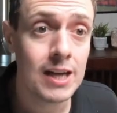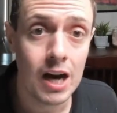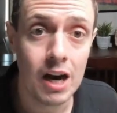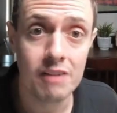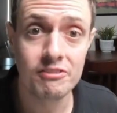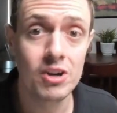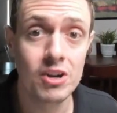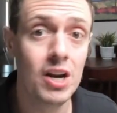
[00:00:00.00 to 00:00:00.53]
Uh,
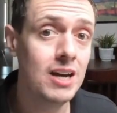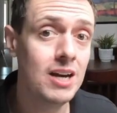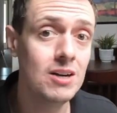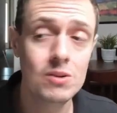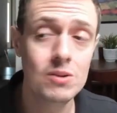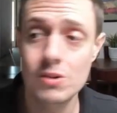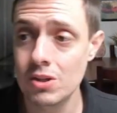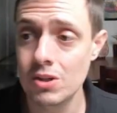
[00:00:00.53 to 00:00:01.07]
for
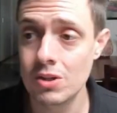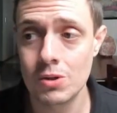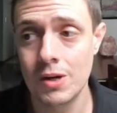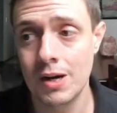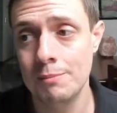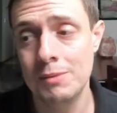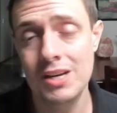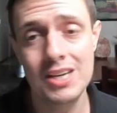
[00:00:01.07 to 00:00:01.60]
now, you know,
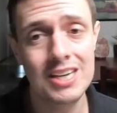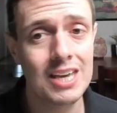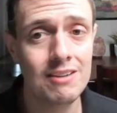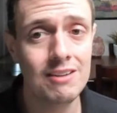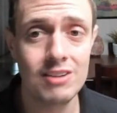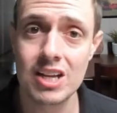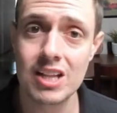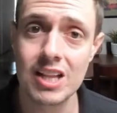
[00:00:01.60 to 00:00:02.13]
I'm going to give
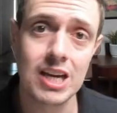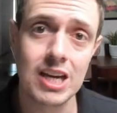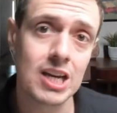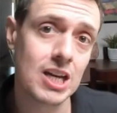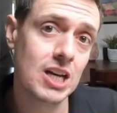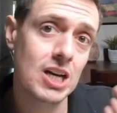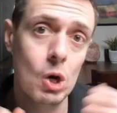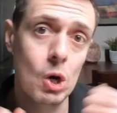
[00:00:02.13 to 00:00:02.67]
it like
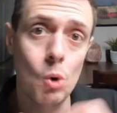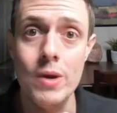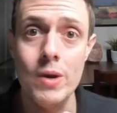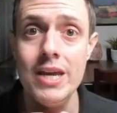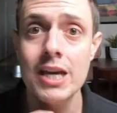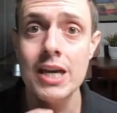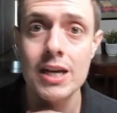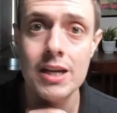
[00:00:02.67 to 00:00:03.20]
a
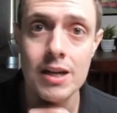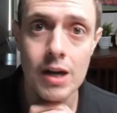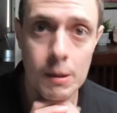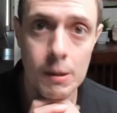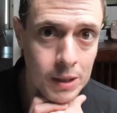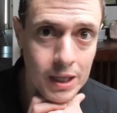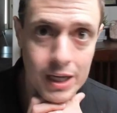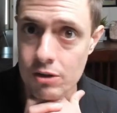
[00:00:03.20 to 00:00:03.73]
week uh,
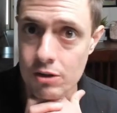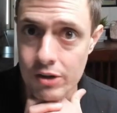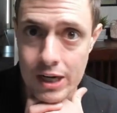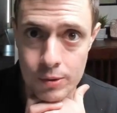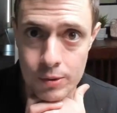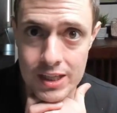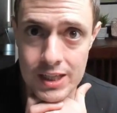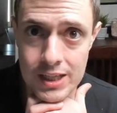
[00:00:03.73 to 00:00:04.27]
playing around
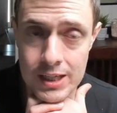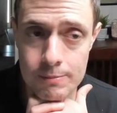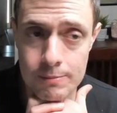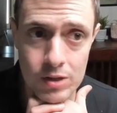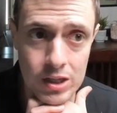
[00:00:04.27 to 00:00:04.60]
with it.